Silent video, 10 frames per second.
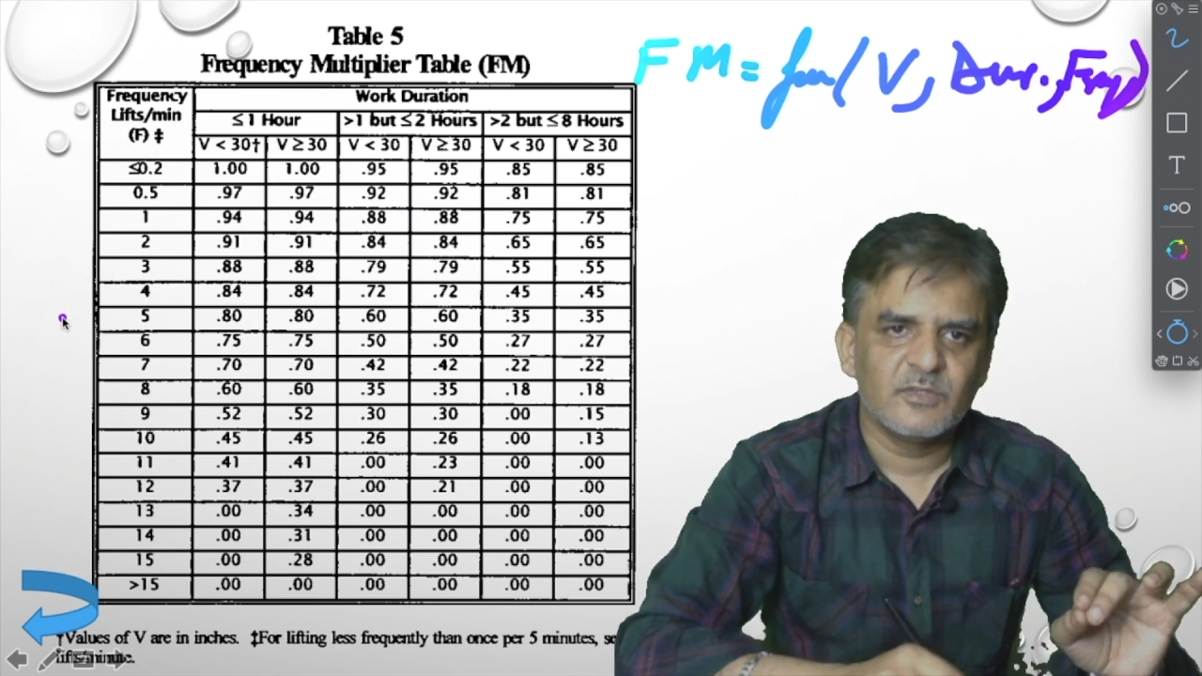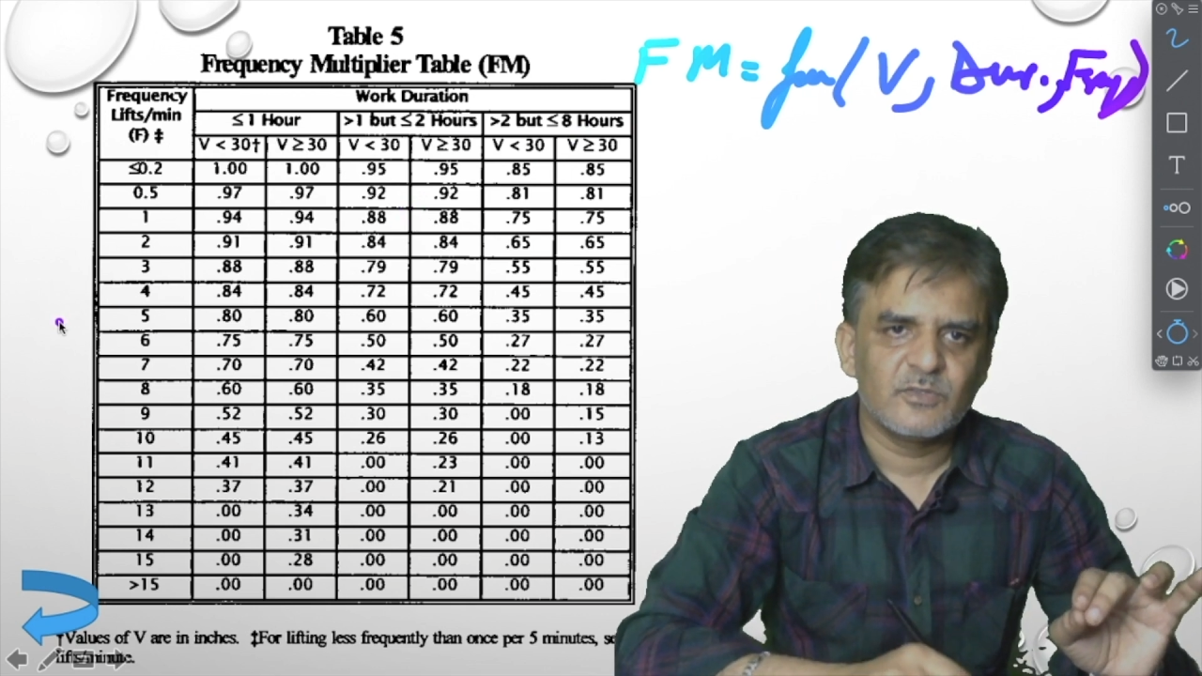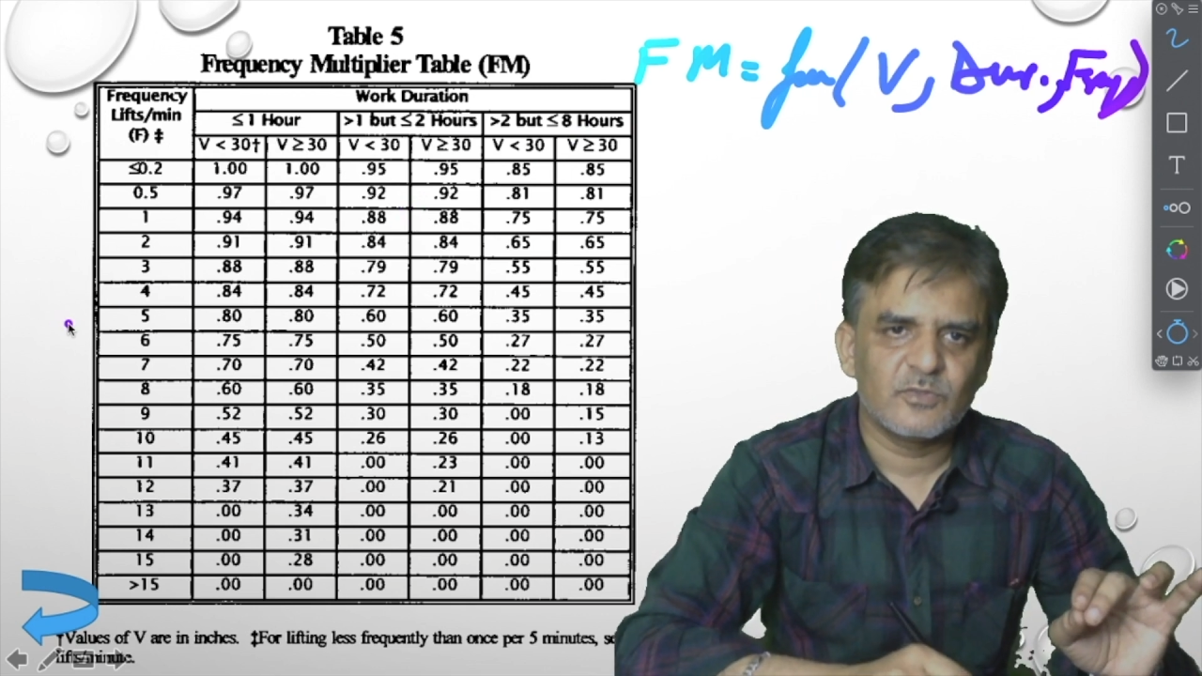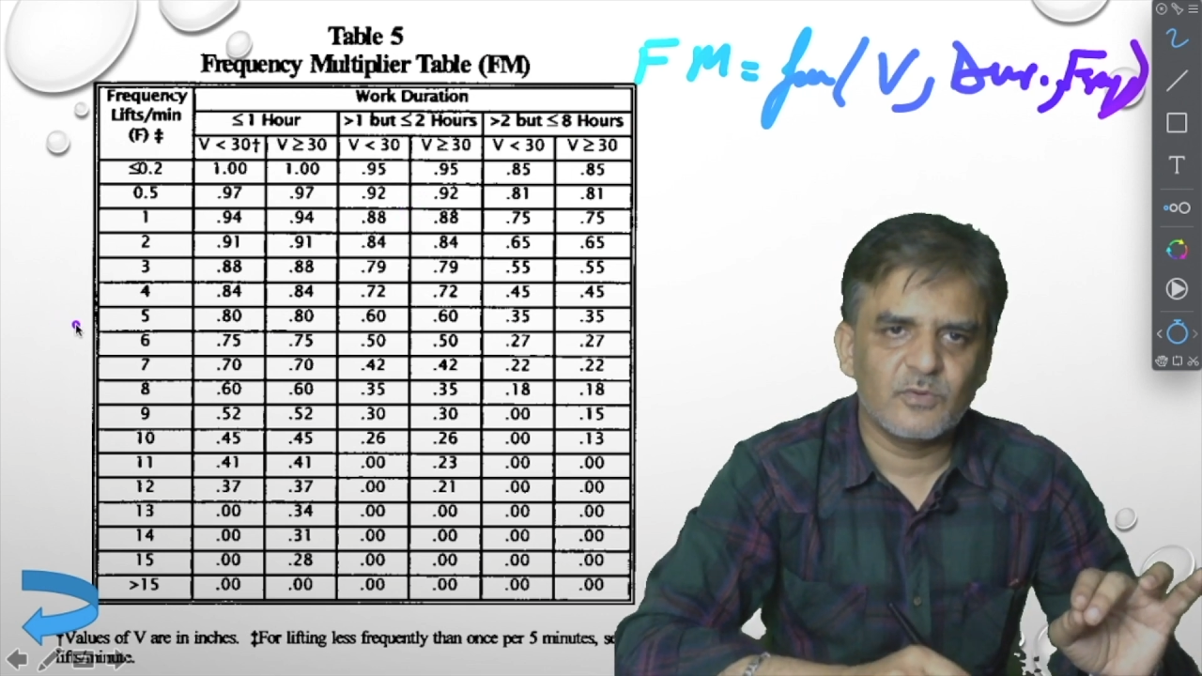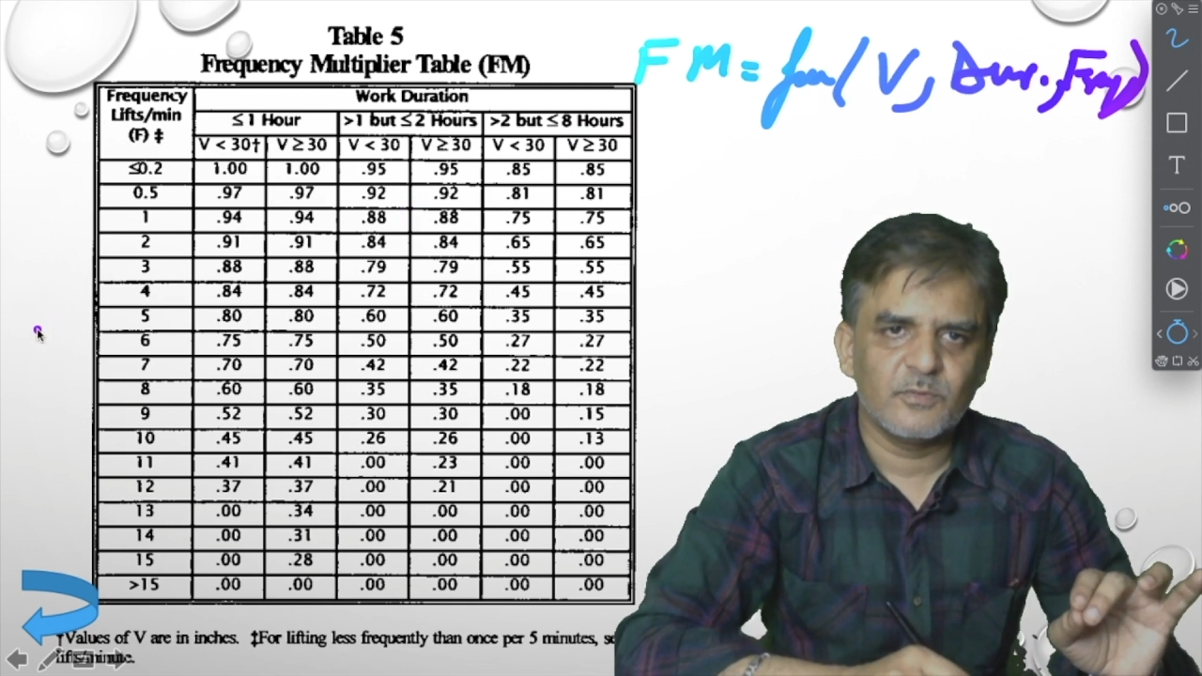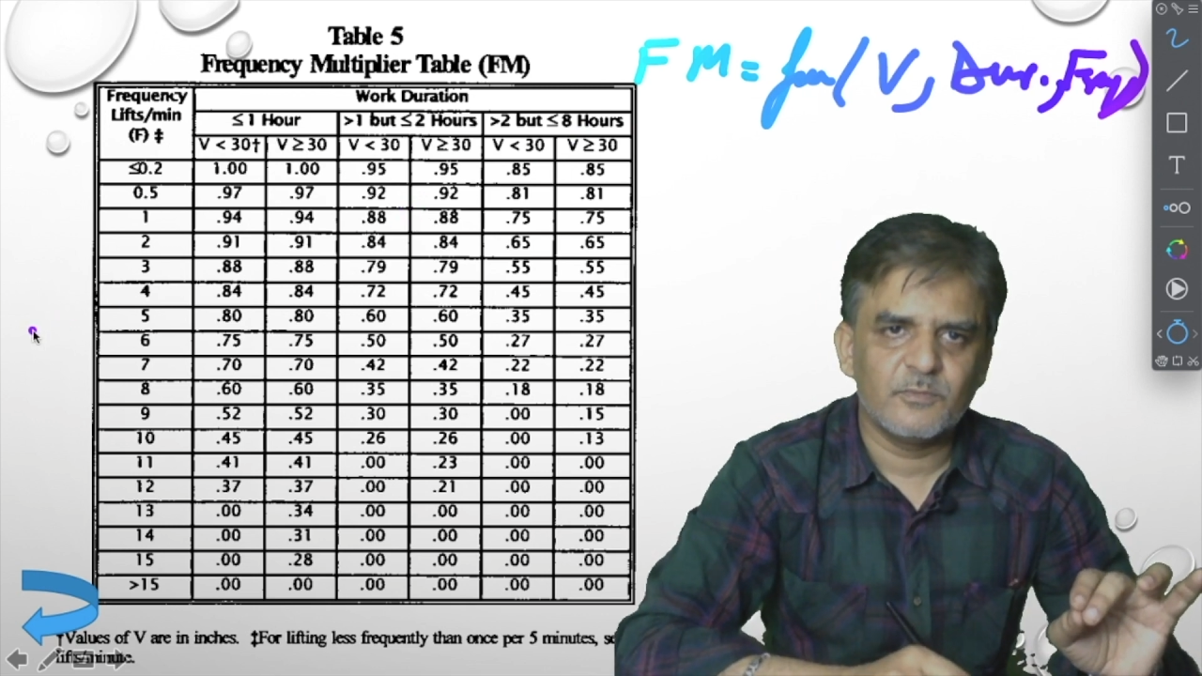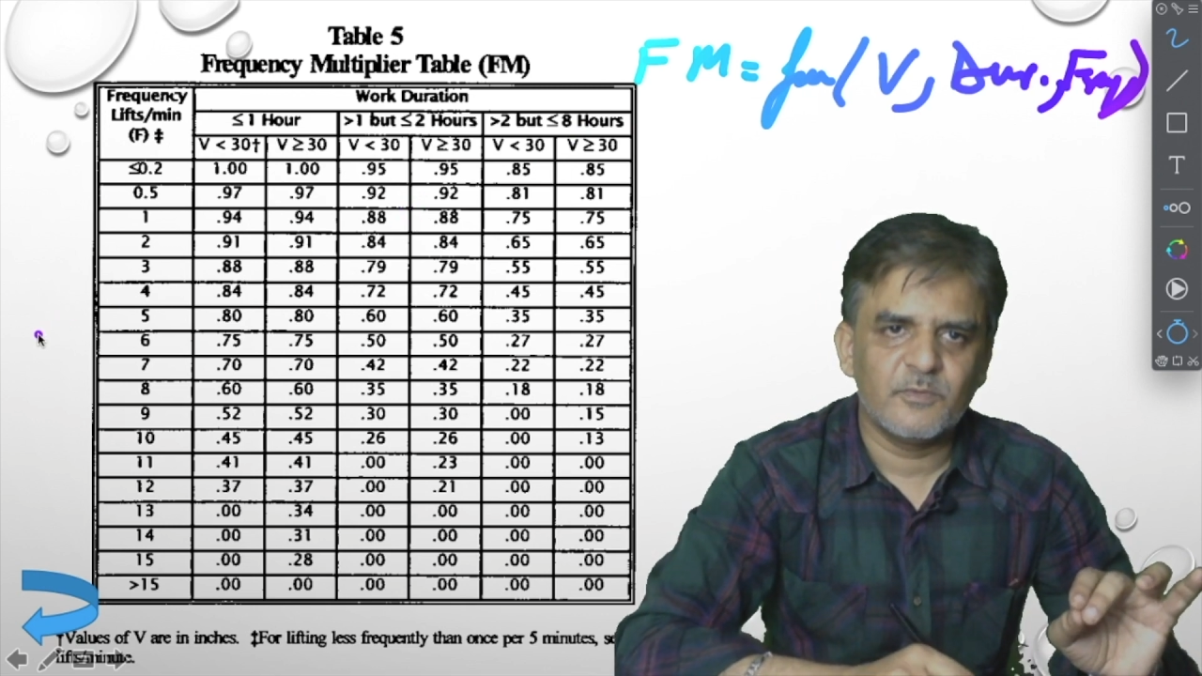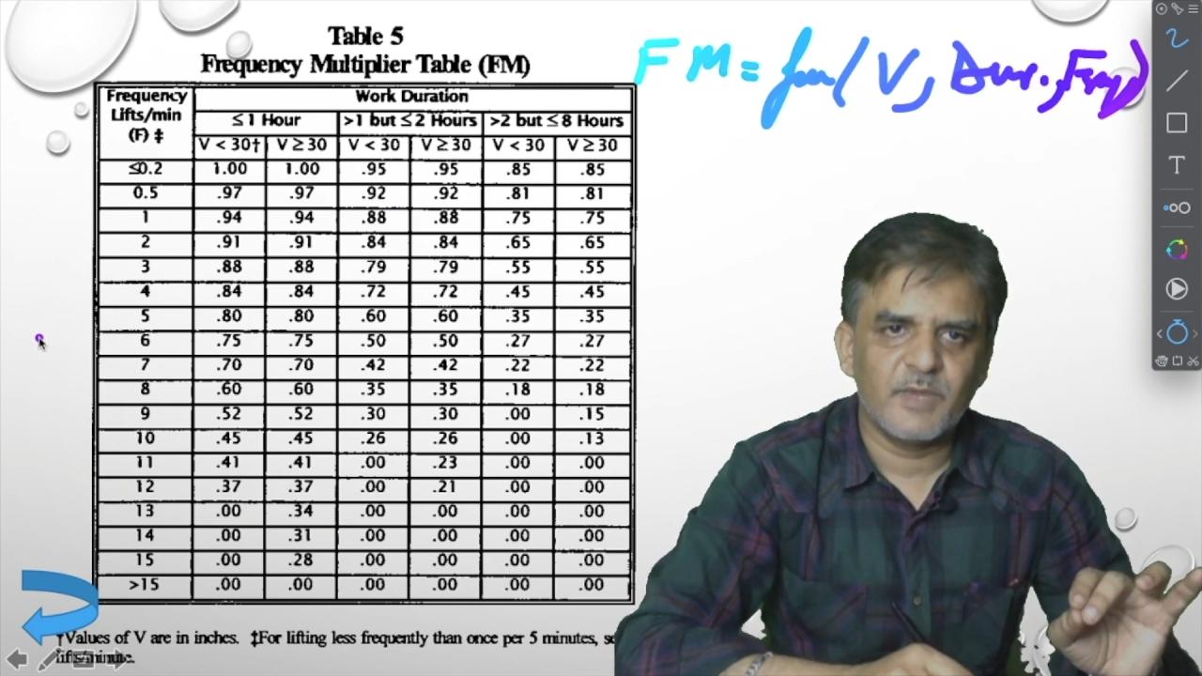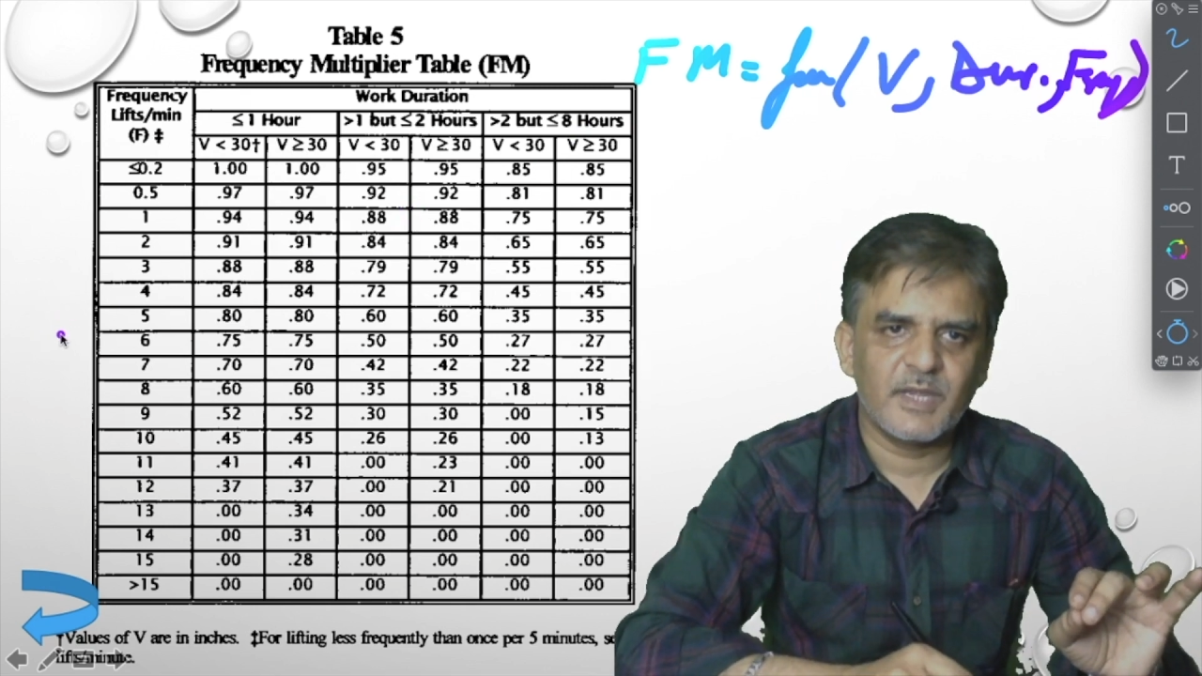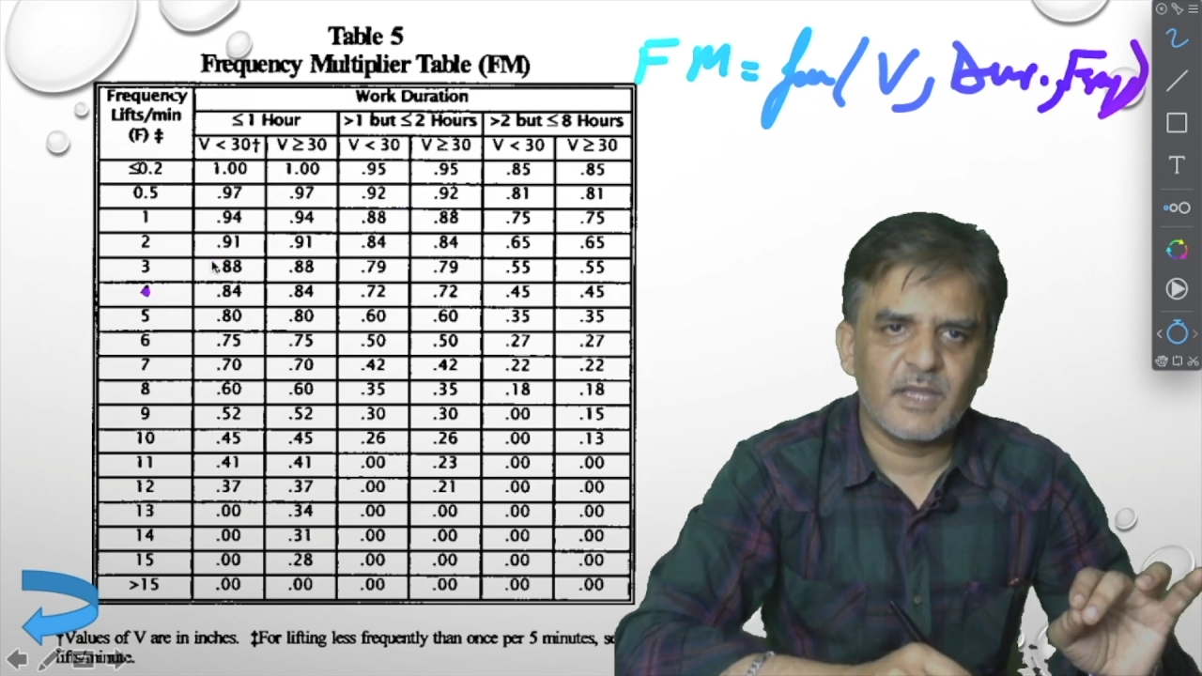So
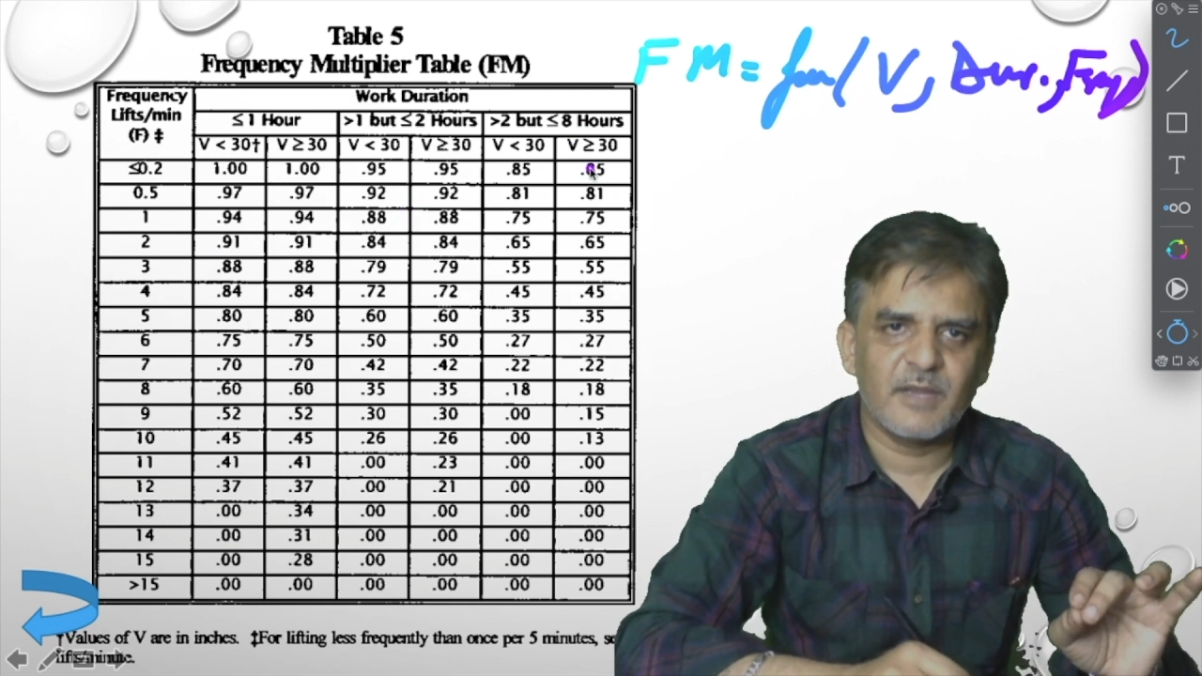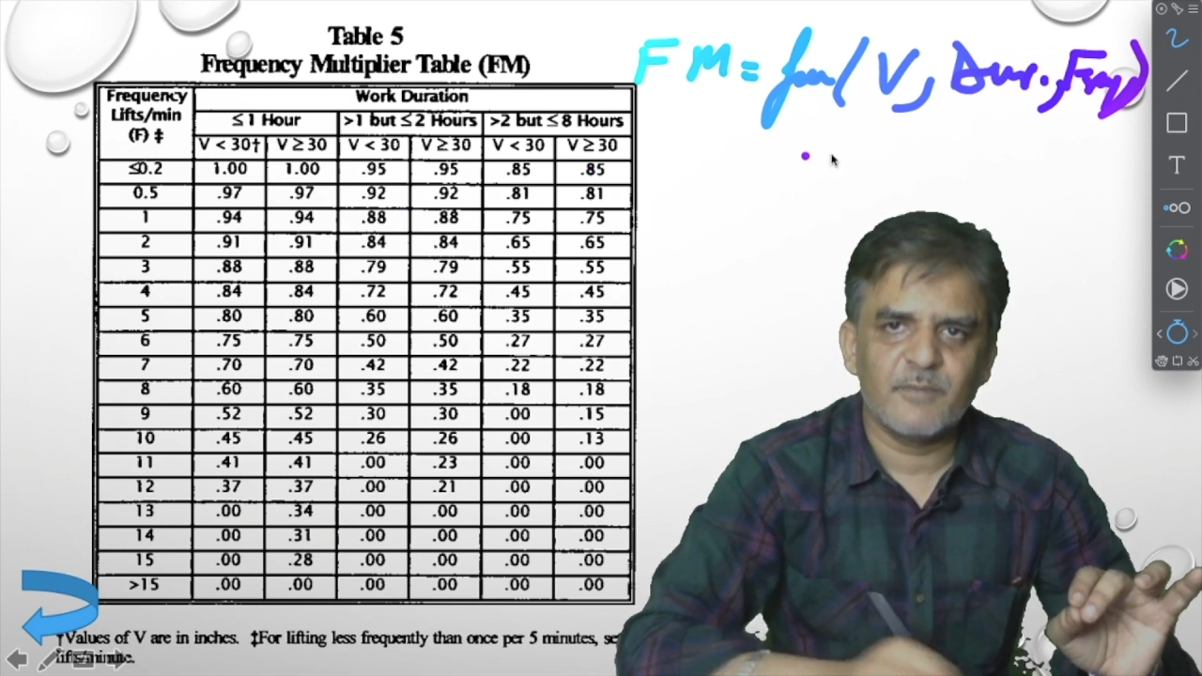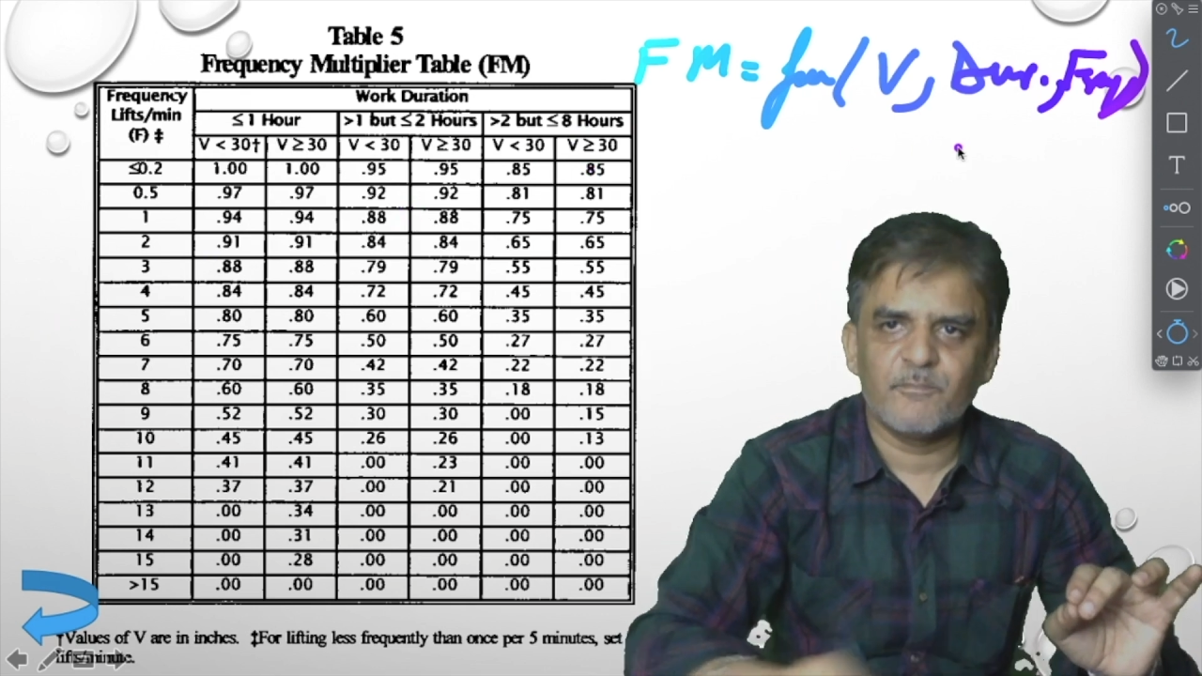we can